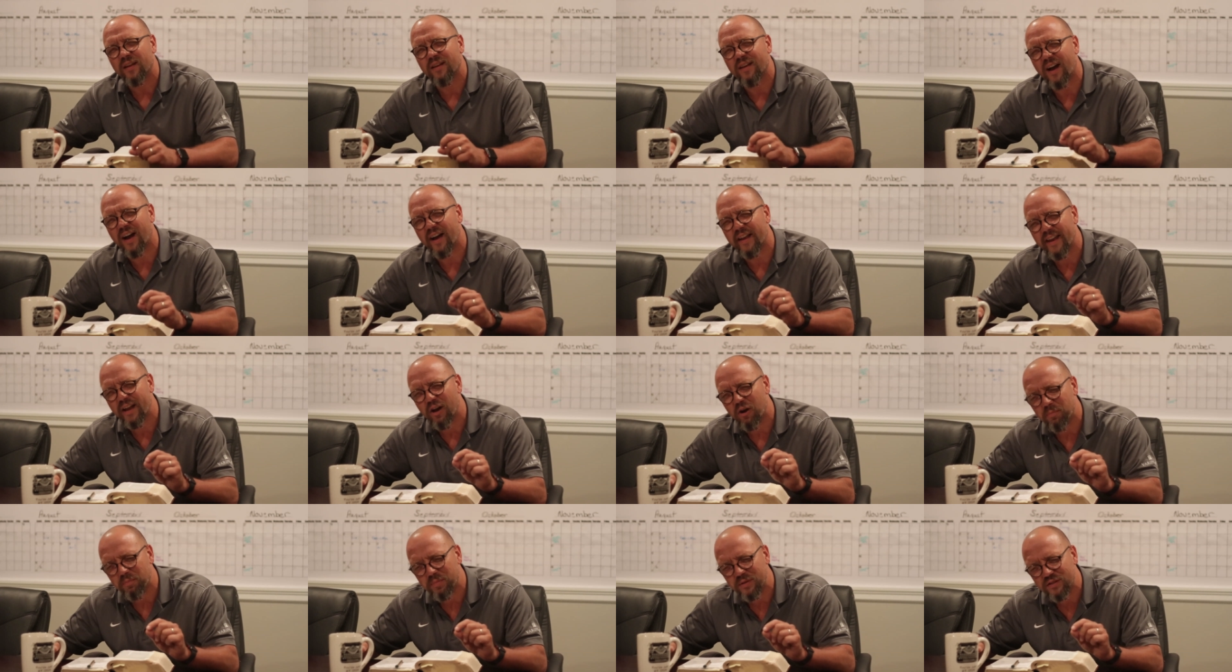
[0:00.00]
God,
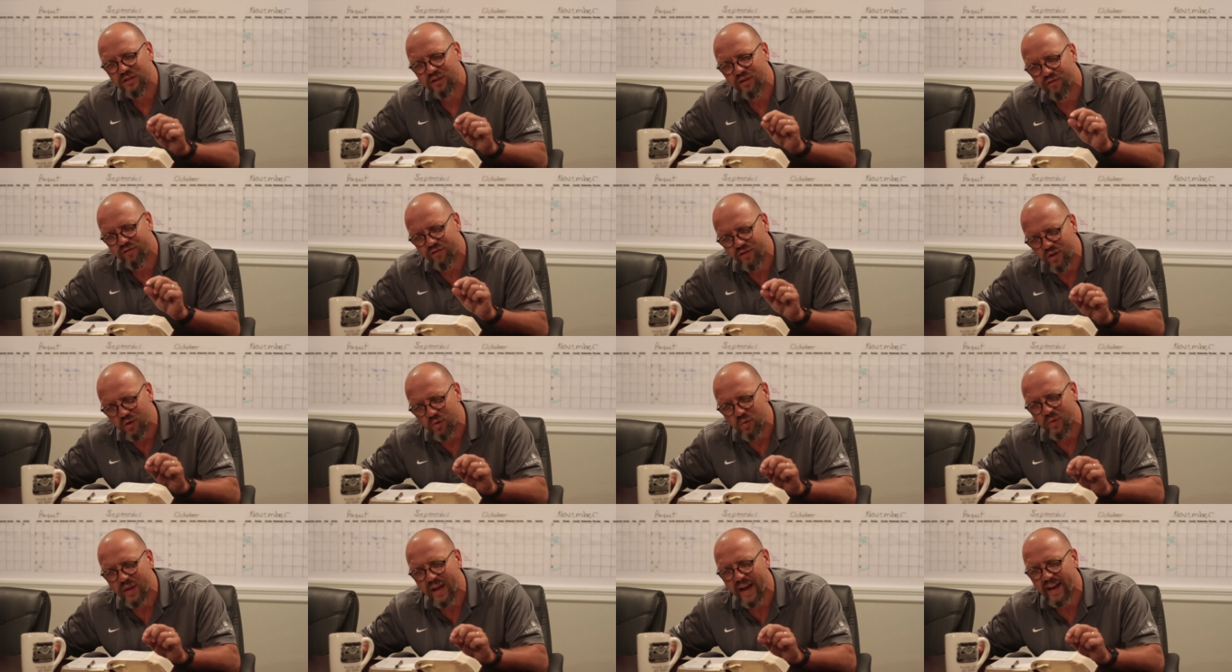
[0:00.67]
help us to
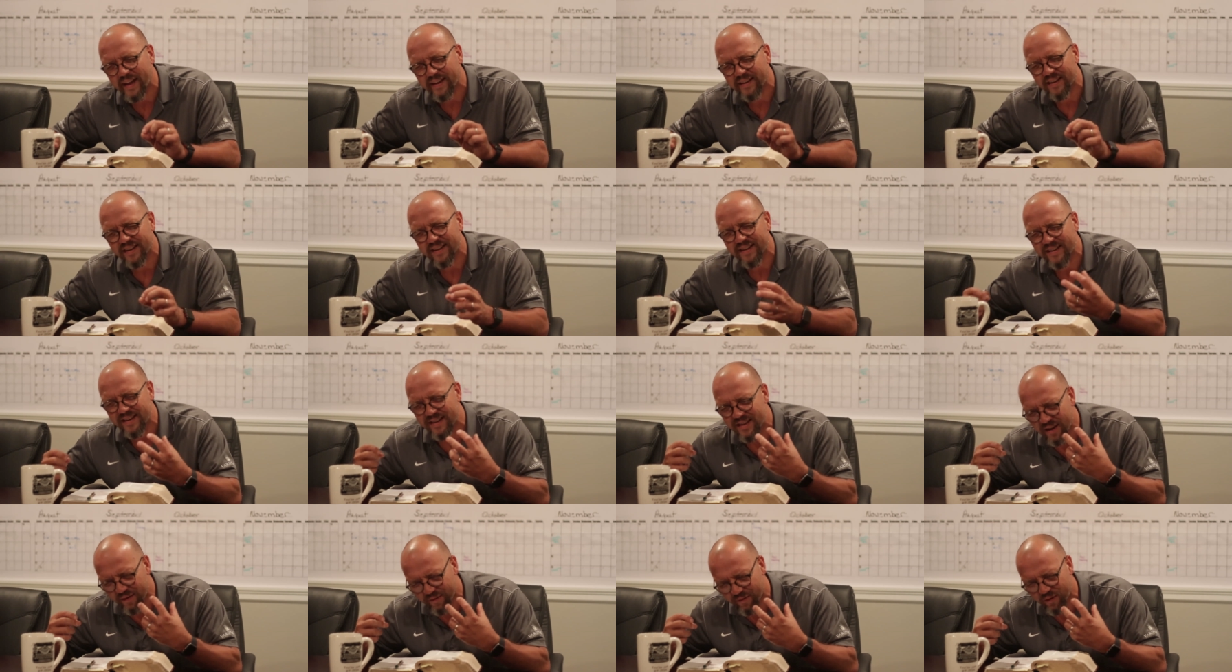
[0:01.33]
view
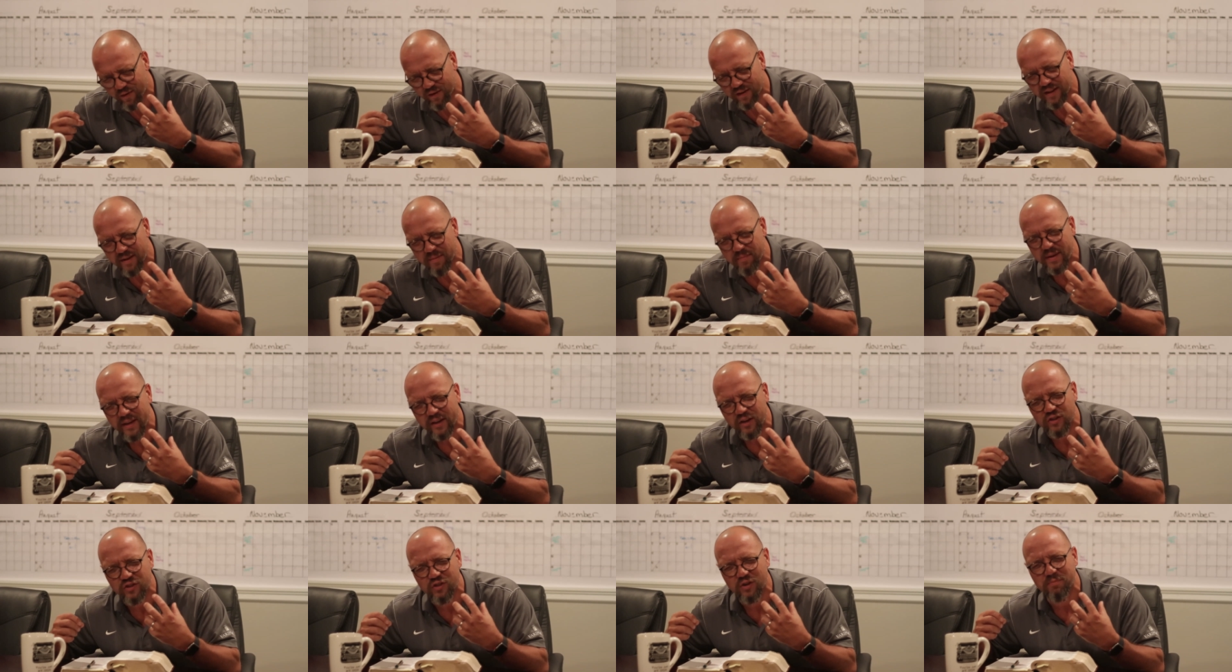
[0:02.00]
that differently
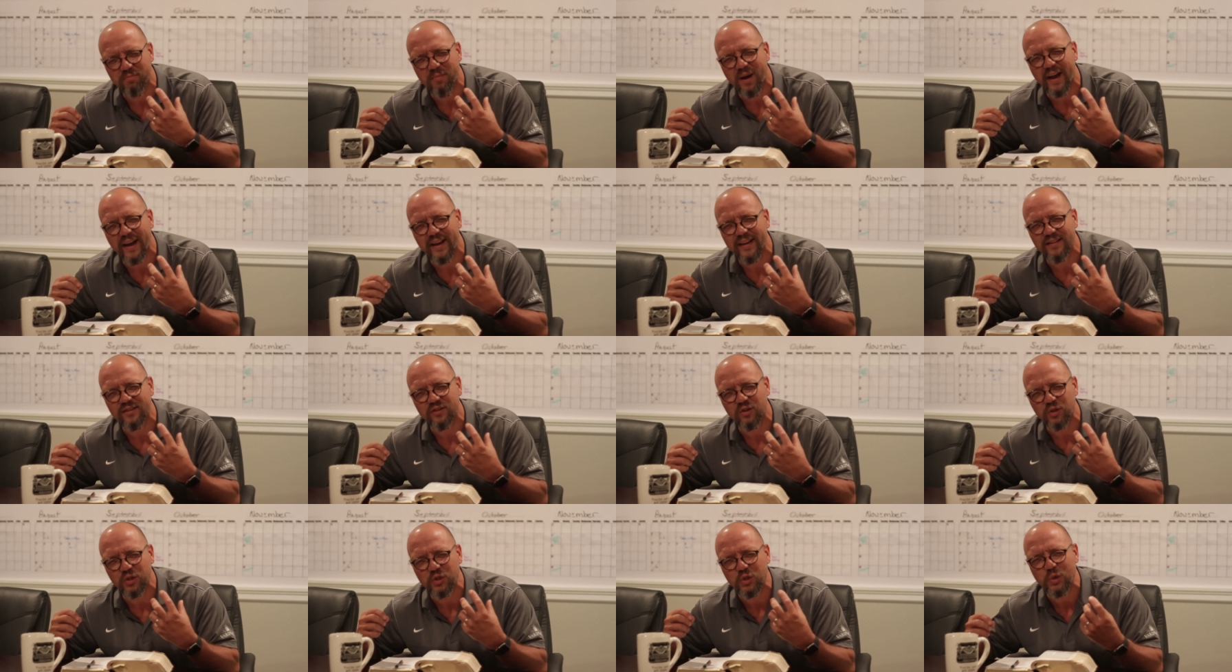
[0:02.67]
because our
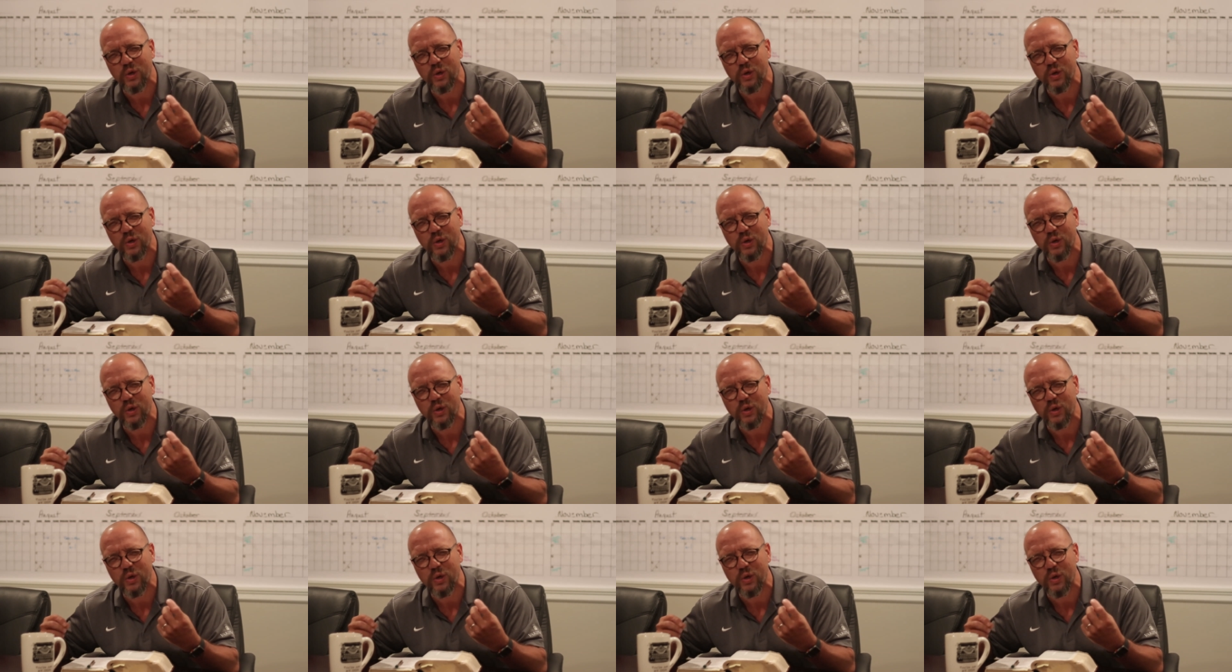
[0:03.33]
minds are